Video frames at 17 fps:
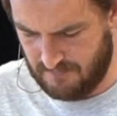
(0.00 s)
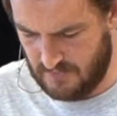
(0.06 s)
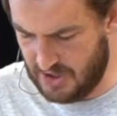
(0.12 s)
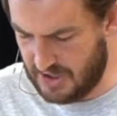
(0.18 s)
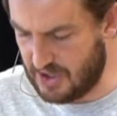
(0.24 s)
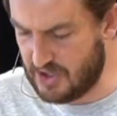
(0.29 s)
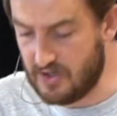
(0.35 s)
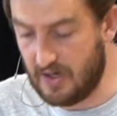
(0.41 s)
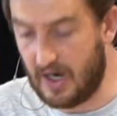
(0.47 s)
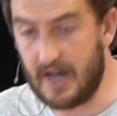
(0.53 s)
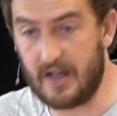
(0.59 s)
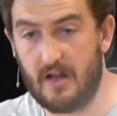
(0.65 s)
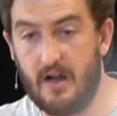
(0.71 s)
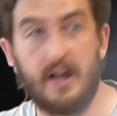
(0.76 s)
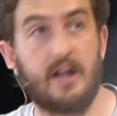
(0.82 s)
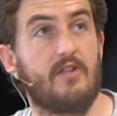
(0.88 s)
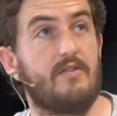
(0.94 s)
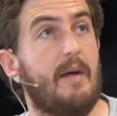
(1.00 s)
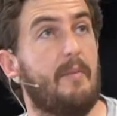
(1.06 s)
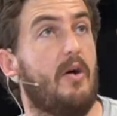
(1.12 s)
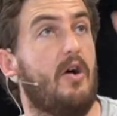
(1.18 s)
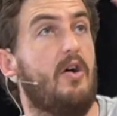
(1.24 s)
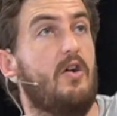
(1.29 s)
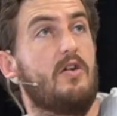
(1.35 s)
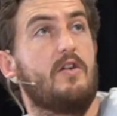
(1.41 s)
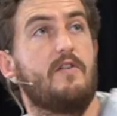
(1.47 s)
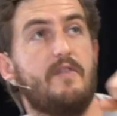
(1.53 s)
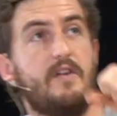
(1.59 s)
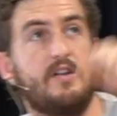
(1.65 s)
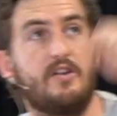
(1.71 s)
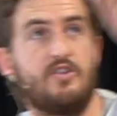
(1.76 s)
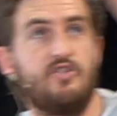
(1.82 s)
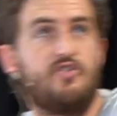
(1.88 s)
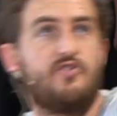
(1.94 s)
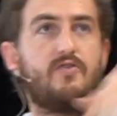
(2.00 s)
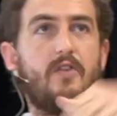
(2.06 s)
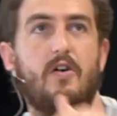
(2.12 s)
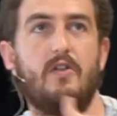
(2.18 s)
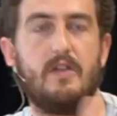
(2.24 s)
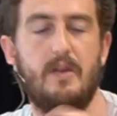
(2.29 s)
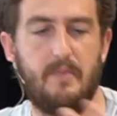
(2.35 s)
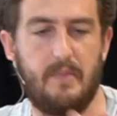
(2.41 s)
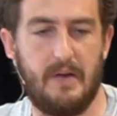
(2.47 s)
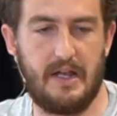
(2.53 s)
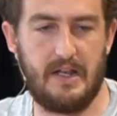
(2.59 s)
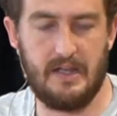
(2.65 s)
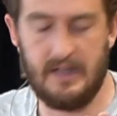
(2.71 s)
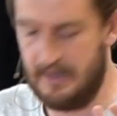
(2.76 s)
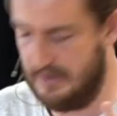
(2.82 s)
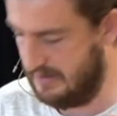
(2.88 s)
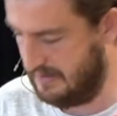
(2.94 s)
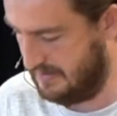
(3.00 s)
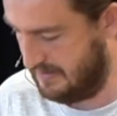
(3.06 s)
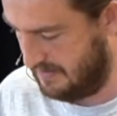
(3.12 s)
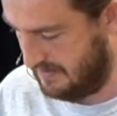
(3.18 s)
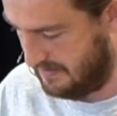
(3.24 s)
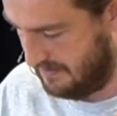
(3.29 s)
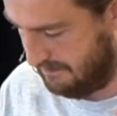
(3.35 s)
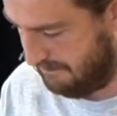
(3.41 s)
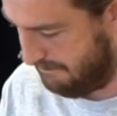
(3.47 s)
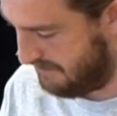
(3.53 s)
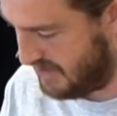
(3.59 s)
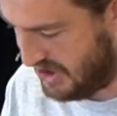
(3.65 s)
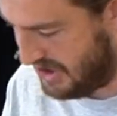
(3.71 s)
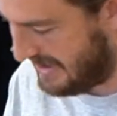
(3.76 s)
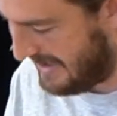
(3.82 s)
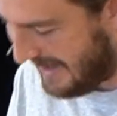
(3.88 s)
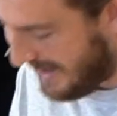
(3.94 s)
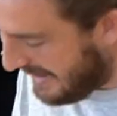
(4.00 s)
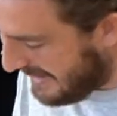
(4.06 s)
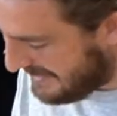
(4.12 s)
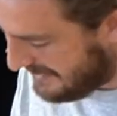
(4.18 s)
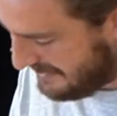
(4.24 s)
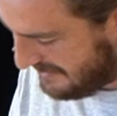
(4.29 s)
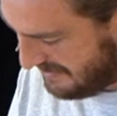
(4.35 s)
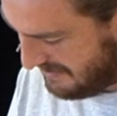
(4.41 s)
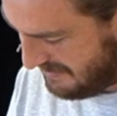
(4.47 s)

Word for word: You can try to kind of grab hold of it and control it, but, but you can't.